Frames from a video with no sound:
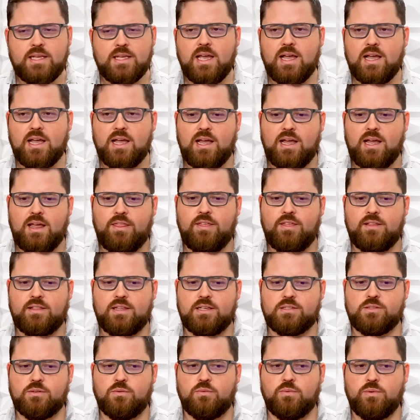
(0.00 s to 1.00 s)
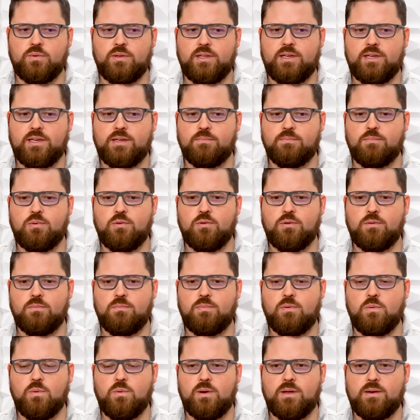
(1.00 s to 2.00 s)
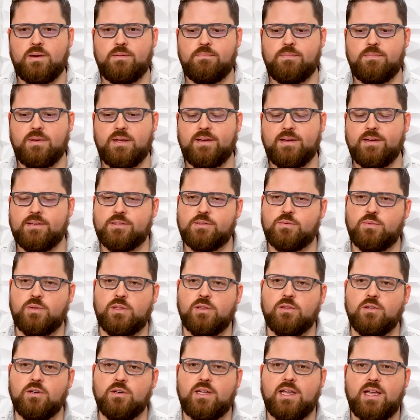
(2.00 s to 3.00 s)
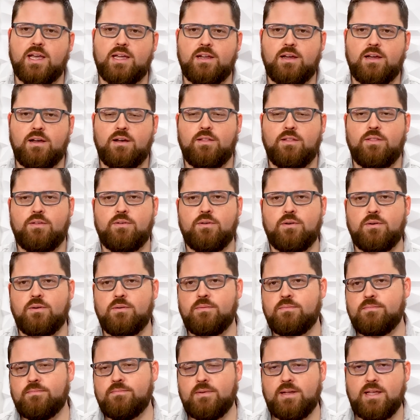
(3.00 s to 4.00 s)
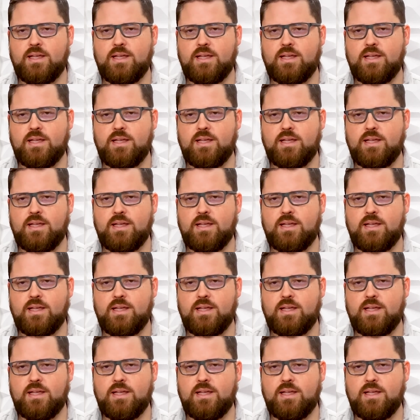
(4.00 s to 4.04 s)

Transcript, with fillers: Yeah, I think that's a really important point because we look at other